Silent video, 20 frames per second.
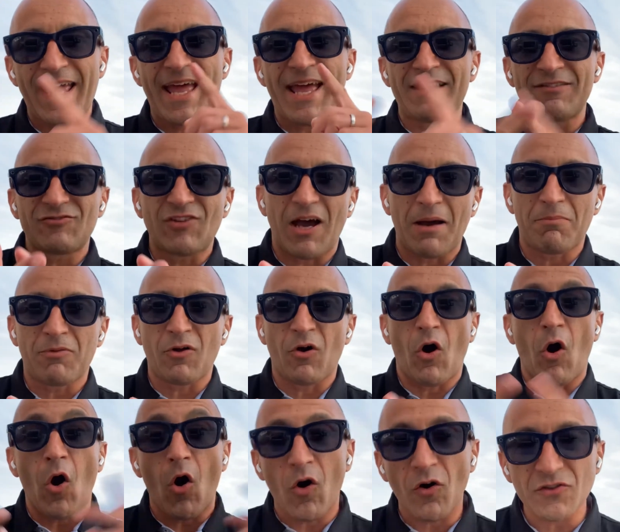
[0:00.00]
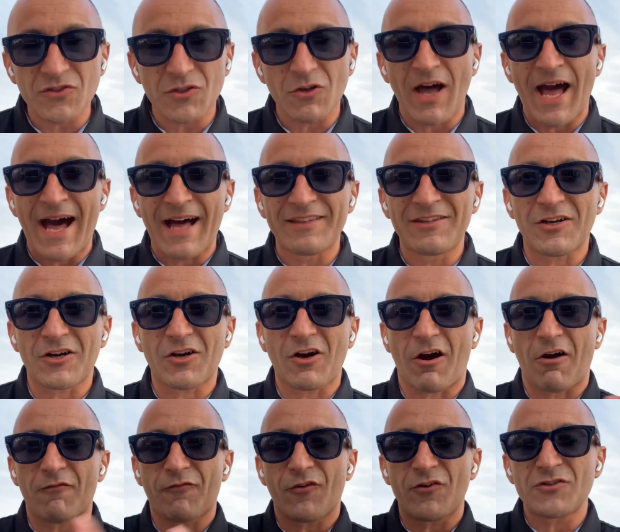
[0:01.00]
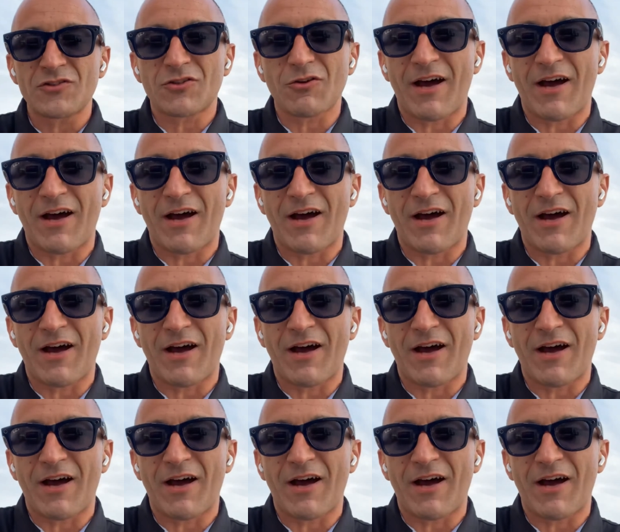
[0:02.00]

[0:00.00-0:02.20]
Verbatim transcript: and Tableau also had their conference,